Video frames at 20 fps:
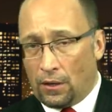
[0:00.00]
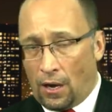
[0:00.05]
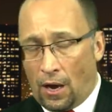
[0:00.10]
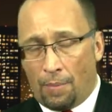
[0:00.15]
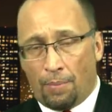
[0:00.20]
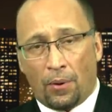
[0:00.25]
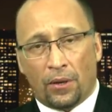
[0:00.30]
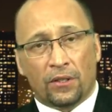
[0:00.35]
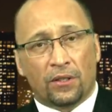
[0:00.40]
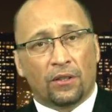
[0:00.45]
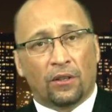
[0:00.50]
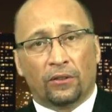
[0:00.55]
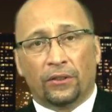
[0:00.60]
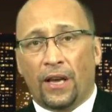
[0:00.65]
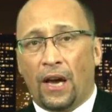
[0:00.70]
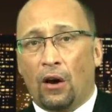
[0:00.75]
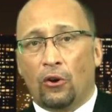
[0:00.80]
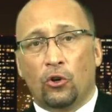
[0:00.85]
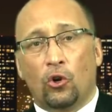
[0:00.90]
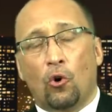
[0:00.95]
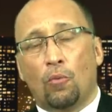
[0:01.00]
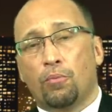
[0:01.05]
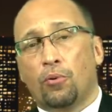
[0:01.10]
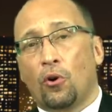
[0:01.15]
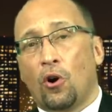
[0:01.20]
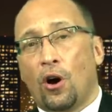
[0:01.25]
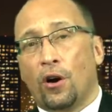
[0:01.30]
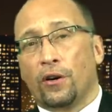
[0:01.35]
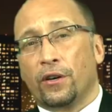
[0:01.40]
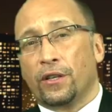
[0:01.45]
Up until now, no
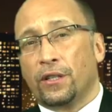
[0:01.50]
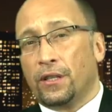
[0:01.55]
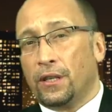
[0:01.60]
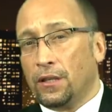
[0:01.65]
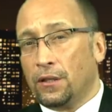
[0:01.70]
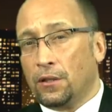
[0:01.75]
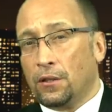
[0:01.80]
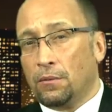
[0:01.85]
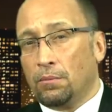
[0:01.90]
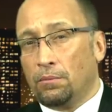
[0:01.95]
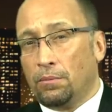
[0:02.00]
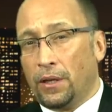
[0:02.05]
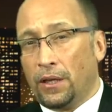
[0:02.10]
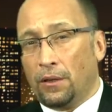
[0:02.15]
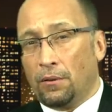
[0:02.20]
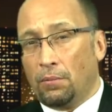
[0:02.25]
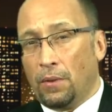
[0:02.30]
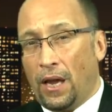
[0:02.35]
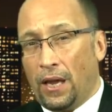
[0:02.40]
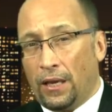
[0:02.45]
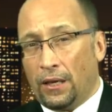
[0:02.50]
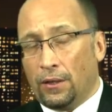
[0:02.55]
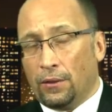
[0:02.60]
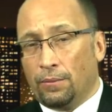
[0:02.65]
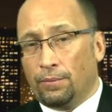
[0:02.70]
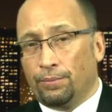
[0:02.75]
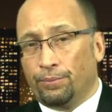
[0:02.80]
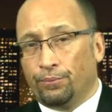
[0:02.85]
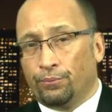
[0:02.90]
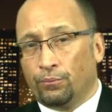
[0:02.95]
progress is being made.
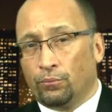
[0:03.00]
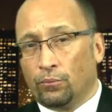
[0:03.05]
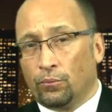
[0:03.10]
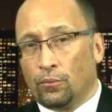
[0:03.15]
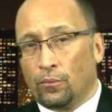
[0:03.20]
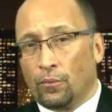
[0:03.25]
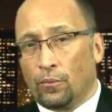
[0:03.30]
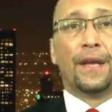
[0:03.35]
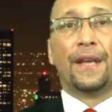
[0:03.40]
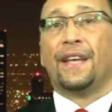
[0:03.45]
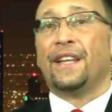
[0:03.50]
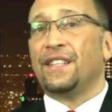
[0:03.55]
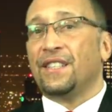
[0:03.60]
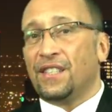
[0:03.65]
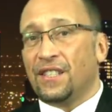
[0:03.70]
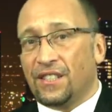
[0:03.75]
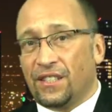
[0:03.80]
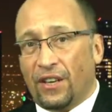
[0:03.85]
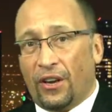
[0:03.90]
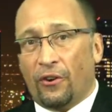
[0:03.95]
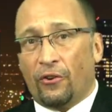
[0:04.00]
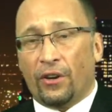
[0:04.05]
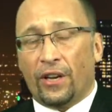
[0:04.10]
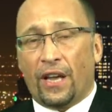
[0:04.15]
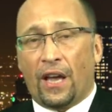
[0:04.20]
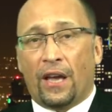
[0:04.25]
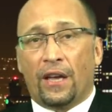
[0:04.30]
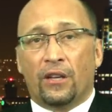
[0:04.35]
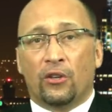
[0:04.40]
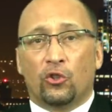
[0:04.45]
In
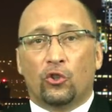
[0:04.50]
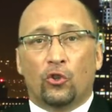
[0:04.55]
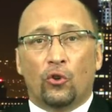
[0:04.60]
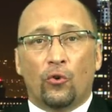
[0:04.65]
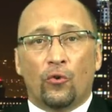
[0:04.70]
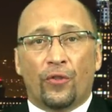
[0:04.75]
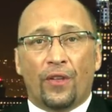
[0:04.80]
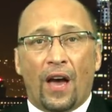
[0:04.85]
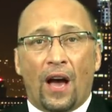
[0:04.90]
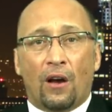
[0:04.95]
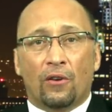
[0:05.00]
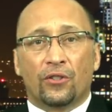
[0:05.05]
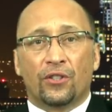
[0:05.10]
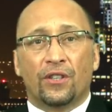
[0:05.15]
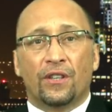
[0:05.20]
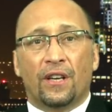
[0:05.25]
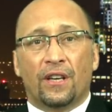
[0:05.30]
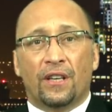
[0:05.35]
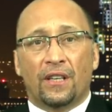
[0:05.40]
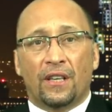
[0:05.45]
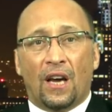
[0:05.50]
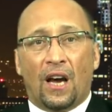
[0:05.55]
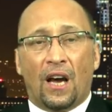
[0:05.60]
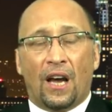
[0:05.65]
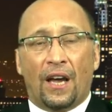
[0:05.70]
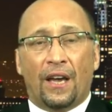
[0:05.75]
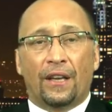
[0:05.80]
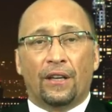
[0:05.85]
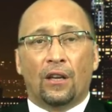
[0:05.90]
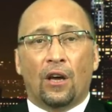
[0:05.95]
Syria in two thousand
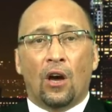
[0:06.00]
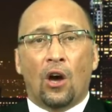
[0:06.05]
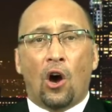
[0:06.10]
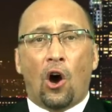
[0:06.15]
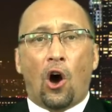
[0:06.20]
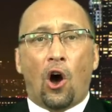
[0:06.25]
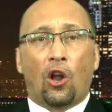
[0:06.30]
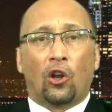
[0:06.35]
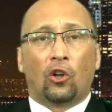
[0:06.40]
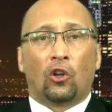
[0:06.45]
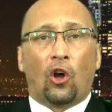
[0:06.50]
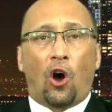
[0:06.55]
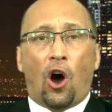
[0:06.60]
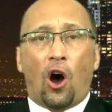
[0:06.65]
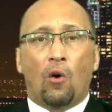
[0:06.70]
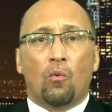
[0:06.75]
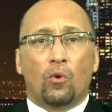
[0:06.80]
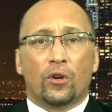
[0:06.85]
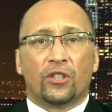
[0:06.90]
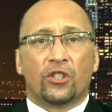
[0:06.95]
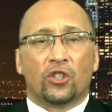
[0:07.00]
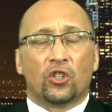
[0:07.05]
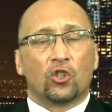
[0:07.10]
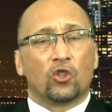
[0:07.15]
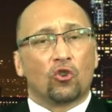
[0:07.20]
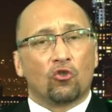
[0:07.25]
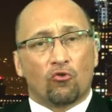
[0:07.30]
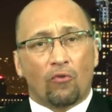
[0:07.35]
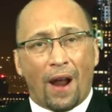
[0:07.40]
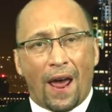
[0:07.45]
nine, a law was
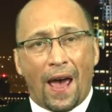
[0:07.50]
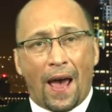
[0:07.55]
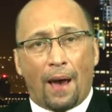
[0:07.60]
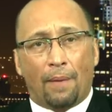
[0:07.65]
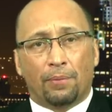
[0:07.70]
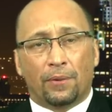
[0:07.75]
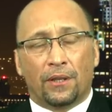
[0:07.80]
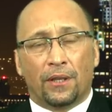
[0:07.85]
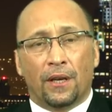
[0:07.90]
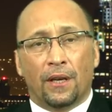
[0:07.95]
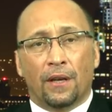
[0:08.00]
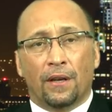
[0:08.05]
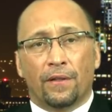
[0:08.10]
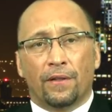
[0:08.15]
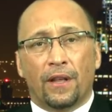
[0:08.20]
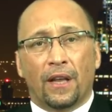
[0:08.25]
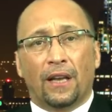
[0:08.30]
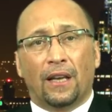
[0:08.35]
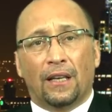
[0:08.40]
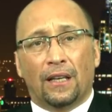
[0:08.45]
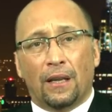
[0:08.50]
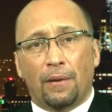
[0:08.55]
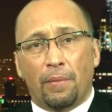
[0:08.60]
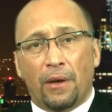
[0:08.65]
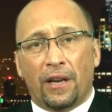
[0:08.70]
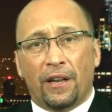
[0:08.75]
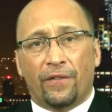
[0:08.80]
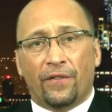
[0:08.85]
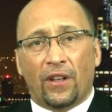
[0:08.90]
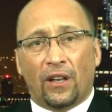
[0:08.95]
scrapped that
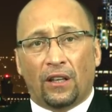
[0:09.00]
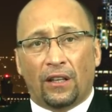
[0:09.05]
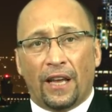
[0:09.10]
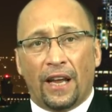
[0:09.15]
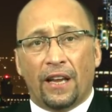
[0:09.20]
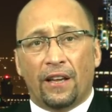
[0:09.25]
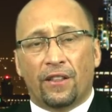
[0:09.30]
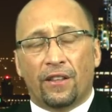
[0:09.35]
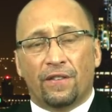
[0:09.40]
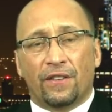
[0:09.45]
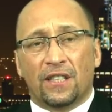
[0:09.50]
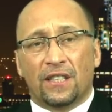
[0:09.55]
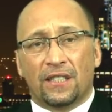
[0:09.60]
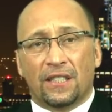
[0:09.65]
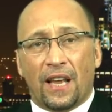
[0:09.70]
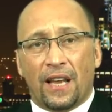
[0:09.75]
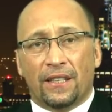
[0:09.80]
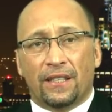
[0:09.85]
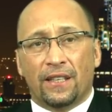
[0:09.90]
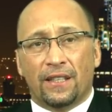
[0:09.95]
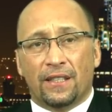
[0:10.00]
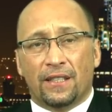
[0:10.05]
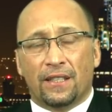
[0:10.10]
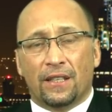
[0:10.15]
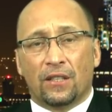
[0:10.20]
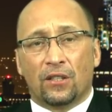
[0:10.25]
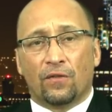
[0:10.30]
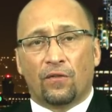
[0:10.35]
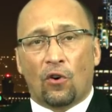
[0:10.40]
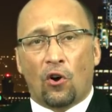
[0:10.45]
limited the length of
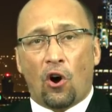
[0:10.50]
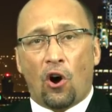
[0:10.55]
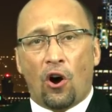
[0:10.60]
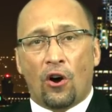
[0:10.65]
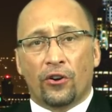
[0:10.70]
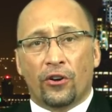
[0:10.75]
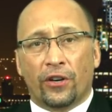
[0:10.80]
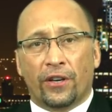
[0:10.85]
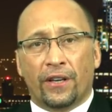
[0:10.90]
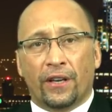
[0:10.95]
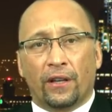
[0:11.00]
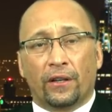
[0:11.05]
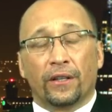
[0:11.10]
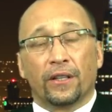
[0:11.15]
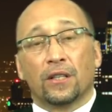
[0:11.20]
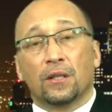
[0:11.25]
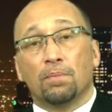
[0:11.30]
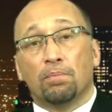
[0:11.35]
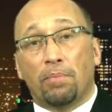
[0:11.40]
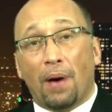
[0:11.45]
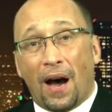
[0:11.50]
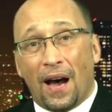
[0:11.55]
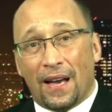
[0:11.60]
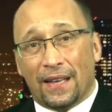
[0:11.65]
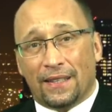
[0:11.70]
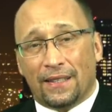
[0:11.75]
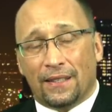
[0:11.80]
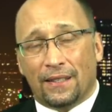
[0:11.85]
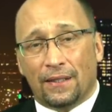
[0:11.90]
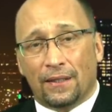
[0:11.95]
sentences for honor killings,
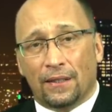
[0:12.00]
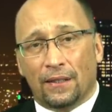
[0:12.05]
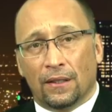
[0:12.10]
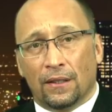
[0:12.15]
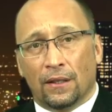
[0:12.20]
but